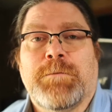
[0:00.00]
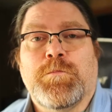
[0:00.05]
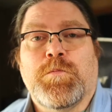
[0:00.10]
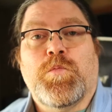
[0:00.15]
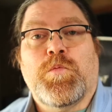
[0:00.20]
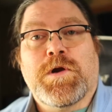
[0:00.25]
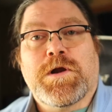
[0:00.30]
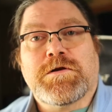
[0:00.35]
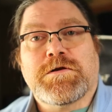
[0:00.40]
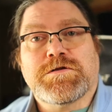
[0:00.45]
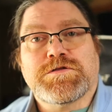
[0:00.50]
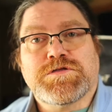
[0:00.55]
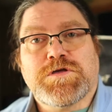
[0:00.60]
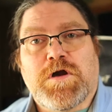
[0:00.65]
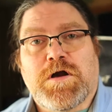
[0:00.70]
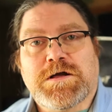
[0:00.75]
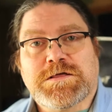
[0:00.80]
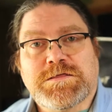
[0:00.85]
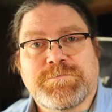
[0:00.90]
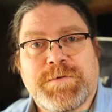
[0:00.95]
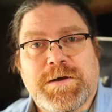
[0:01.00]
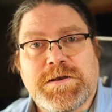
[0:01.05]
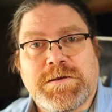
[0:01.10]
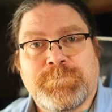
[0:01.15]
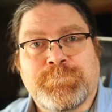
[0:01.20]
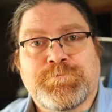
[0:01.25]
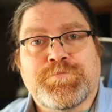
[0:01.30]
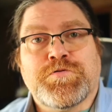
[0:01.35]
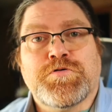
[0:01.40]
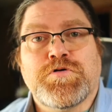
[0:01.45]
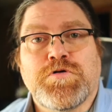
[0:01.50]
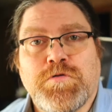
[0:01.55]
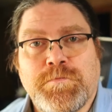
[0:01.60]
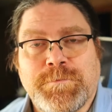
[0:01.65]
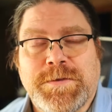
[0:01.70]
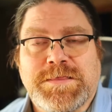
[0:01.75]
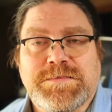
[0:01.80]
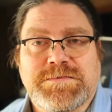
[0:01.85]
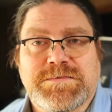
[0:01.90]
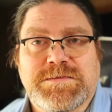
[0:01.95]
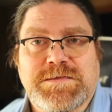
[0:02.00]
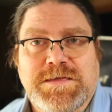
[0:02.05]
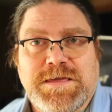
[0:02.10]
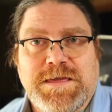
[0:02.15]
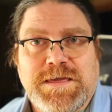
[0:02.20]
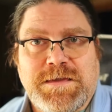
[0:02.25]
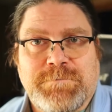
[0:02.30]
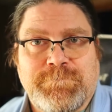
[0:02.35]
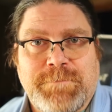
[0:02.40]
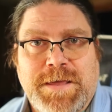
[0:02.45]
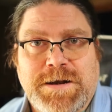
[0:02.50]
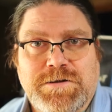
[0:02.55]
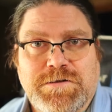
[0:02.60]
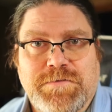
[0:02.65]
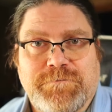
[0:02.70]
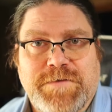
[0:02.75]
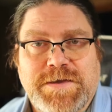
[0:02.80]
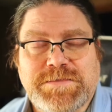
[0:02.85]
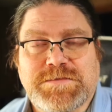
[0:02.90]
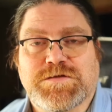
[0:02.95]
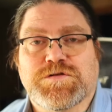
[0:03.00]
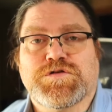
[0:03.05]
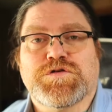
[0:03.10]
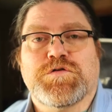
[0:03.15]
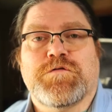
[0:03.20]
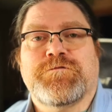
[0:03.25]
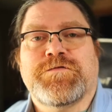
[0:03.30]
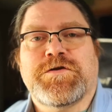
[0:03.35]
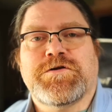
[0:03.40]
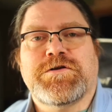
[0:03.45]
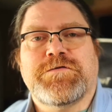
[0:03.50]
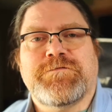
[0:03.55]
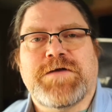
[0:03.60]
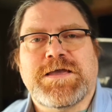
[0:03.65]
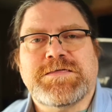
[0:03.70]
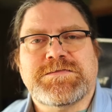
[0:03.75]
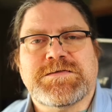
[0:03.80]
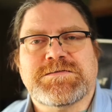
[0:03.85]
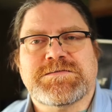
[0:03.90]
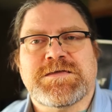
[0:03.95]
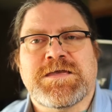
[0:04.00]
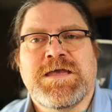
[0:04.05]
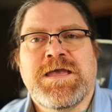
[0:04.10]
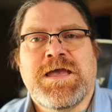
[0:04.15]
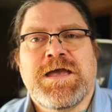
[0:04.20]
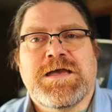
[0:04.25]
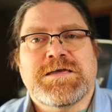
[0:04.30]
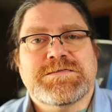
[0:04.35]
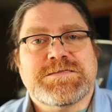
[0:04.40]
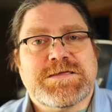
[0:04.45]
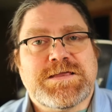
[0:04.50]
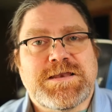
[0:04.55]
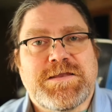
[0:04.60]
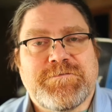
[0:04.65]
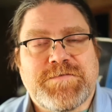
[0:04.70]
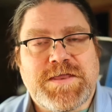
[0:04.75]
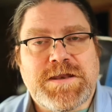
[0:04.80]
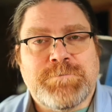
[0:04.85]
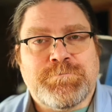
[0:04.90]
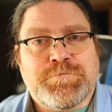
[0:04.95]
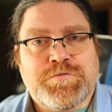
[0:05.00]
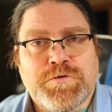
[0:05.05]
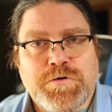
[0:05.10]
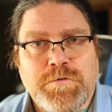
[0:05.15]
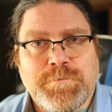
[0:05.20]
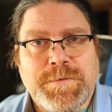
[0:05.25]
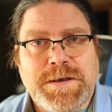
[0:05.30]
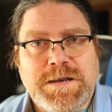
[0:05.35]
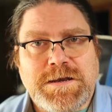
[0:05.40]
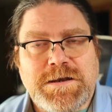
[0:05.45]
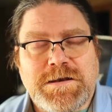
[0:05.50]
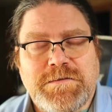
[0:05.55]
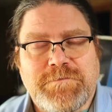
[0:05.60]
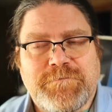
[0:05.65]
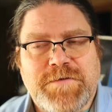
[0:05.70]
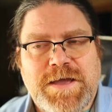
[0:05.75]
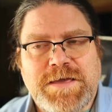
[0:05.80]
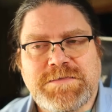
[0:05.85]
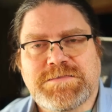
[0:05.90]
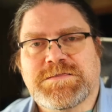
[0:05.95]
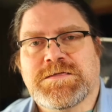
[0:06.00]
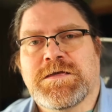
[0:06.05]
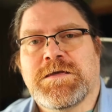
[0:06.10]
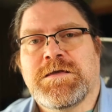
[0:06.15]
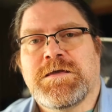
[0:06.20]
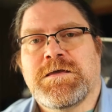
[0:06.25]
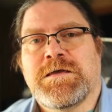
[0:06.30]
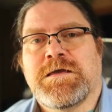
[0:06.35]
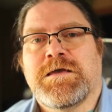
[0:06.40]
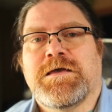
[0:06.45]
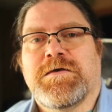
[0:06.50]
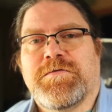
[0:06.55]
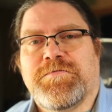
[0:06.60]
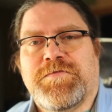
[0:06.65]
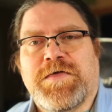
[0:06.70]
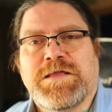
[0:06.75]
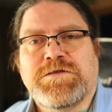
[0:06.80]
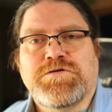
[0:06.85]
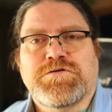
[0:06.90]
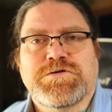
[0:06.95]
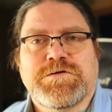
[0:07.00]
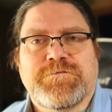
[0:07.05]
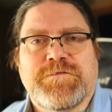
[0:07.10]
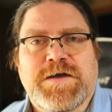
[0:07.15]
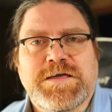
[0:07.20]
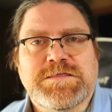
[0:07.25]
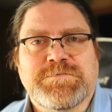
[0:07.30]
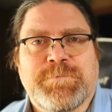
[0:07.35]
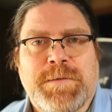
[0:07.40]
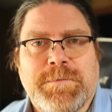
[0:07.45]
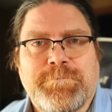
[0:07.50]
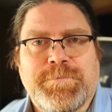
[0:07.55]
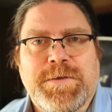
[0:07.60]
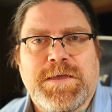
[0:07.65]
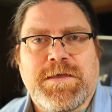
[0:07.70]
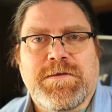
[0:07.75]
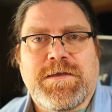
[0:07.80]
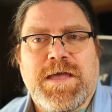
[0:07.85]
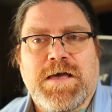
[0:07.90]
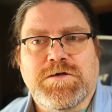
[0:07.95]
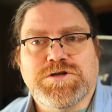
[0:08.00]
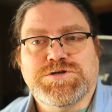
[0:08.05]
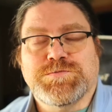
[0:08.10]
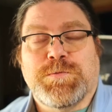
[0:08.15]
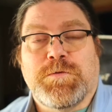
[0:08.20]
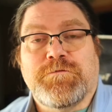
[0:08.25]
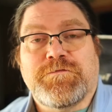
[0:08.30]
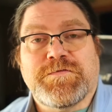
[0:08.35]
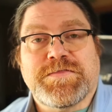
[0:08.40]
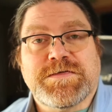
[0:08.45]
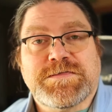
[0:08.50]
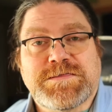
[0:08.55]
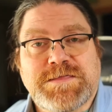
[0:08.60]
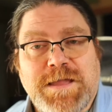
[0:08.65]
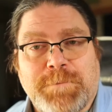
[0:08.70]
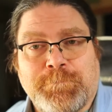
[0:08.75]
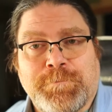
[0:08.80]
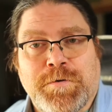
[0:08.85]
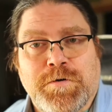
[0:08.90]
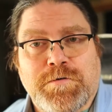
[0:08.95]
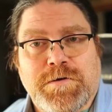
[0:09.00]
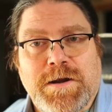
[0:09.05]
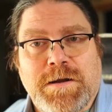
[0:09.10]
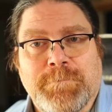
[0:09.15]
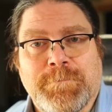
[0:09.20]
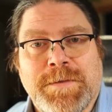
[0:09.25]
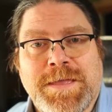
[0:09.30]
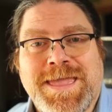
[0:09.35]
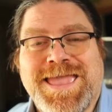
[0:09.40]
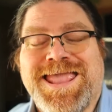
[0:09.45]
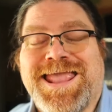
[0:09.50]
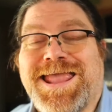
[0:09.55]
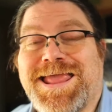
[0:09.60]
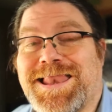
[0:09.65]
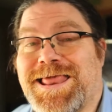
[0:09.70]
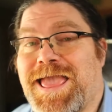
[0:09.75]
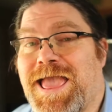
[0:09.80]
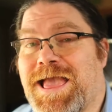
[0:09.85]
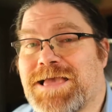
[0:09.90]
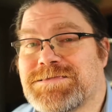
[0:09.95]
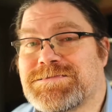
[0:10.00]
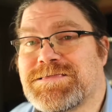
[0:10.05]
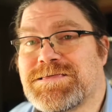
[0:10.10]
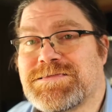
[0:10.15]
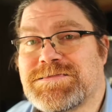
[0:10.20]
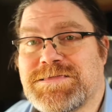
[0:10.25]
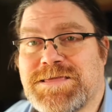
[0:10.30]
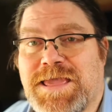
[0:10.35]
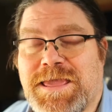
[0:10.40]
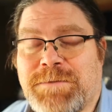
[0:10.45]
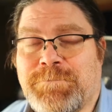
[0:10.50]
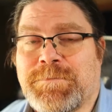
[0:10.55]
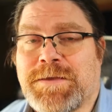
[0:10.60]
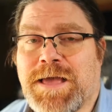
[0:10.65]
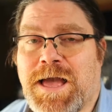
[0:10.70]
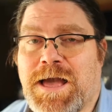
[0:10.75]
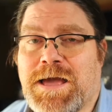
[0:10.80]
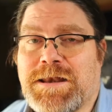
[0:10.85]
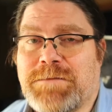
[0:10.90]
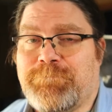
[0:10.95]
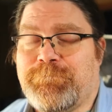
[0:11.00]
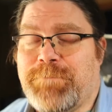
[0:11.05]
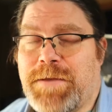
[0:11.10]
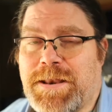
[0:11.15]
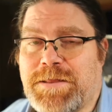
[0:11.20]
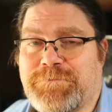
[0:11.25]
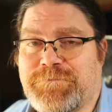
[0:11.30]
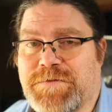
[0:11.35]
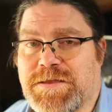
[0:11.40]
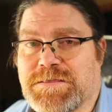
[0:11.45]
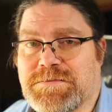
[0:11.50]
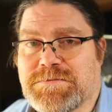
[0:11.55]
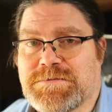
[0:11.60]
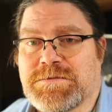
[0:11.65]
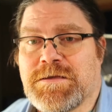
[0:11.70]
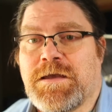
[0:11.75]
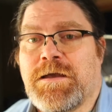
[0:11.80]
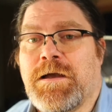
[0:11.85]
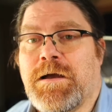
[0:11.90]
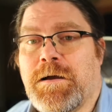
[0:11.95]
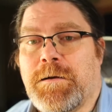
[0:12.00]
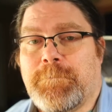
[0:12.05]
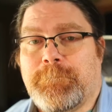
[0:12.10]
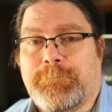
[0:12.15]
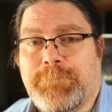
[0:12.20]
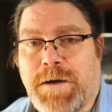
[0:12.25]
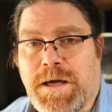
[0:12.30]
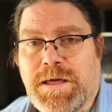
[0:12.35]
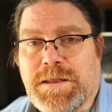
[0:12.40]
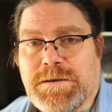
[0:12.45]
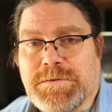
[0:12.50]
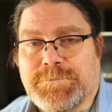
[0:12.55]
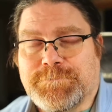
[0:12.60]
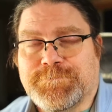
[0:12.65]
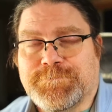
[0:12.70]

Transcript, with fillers: where it talks about improvements in medical devices. So if your device is a significant improvement in a device, then your device might be eligible for the STEP program. And it has the same kind of benefits. But